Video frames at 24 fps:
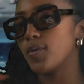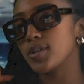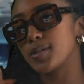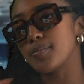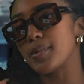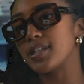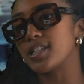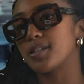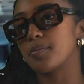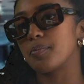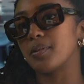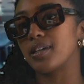was
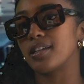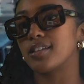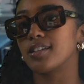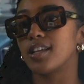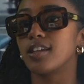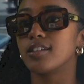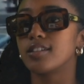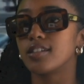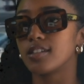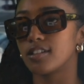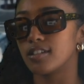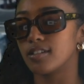meant to be in
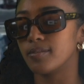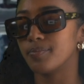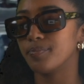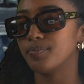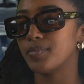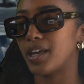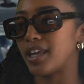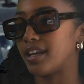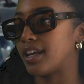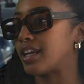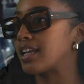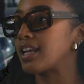London
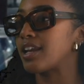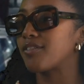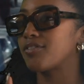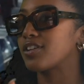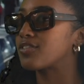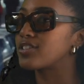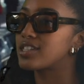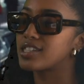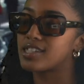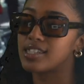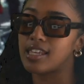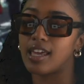and I never
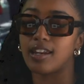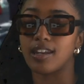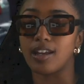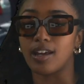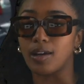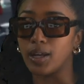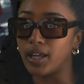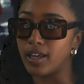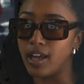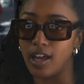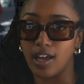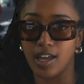even said
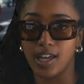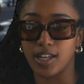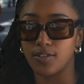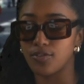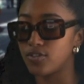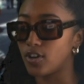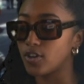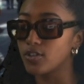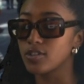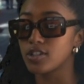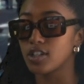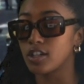I had
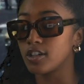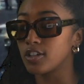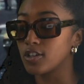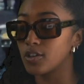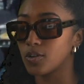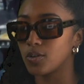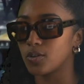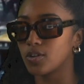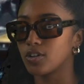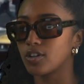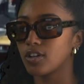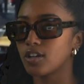flown to New
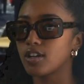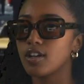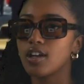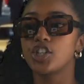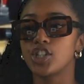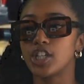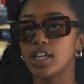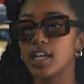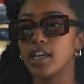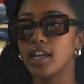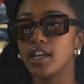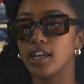York.
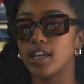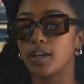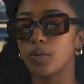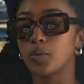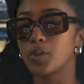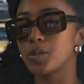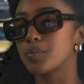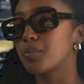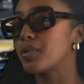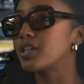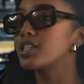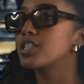She
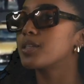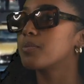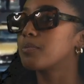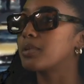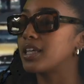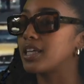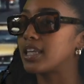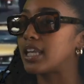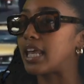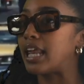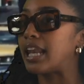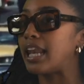was meant to
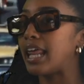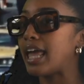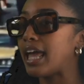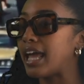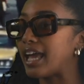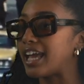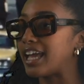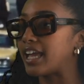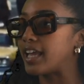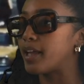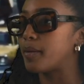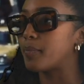be in
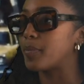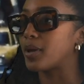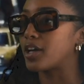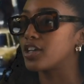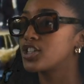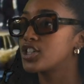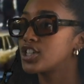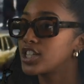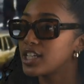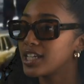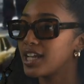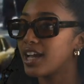LA, but
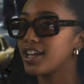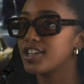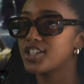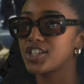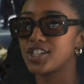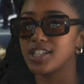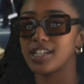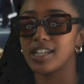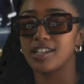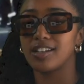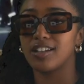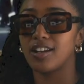she
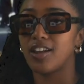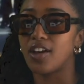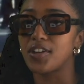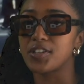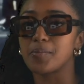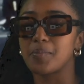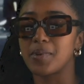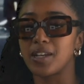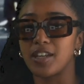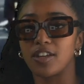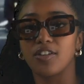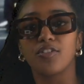actually
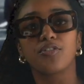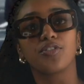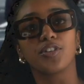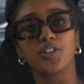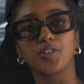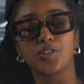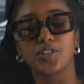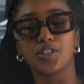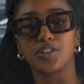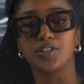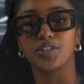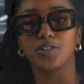last minute
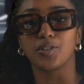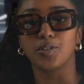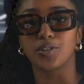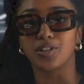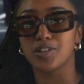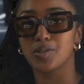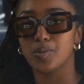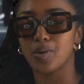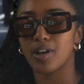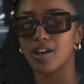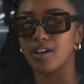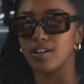flew to New York
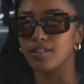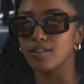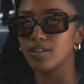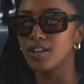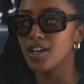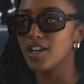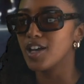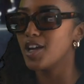as well.